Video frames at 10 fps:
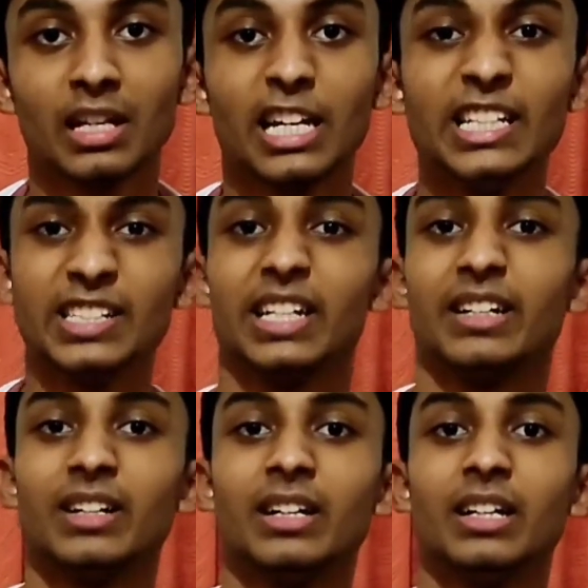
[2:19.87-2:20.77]

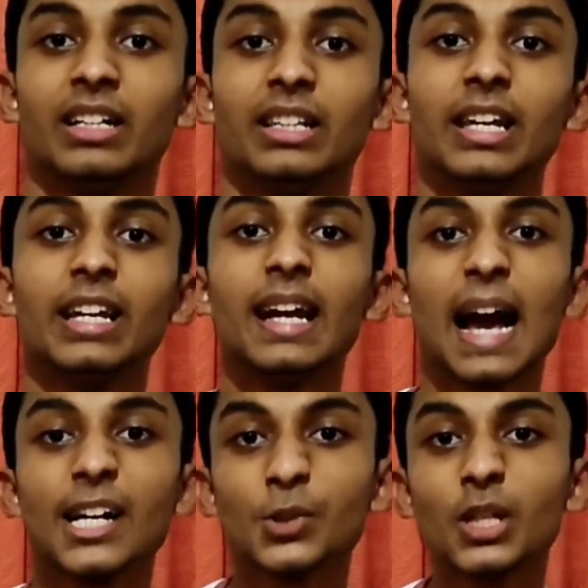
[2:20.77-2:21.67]
Instead, they can
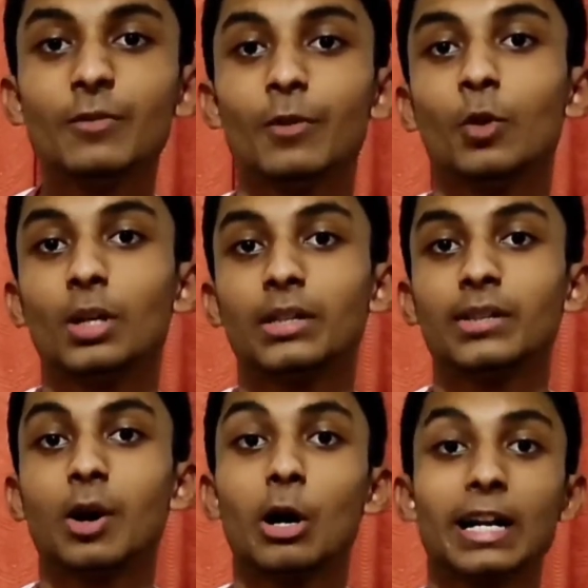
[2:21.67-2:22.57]
actually focus
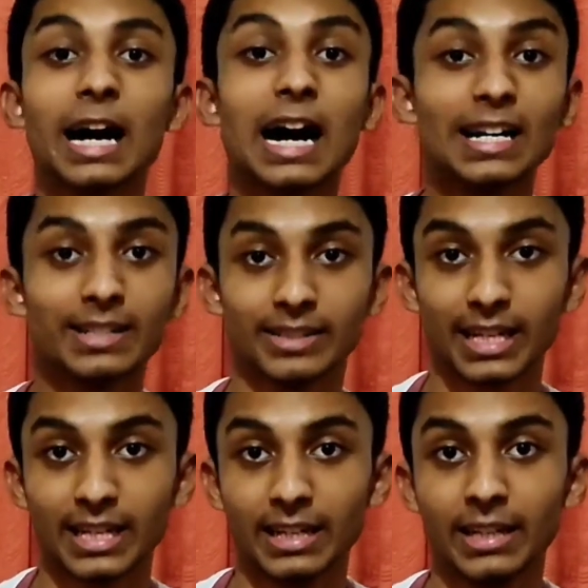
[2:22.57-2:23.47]
on
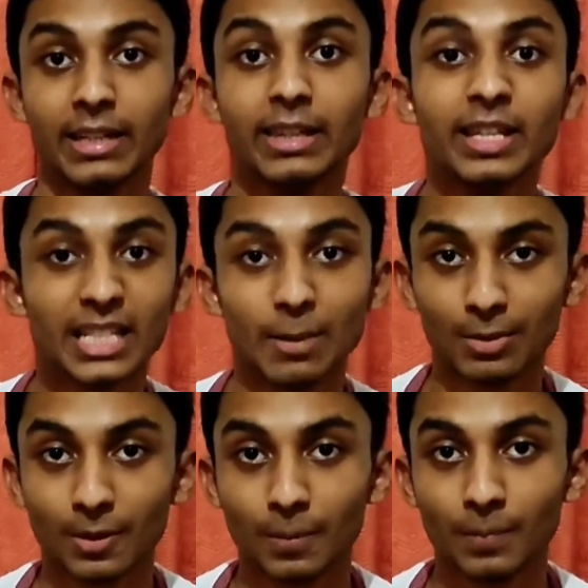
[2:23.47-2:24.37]
understanding the chapter.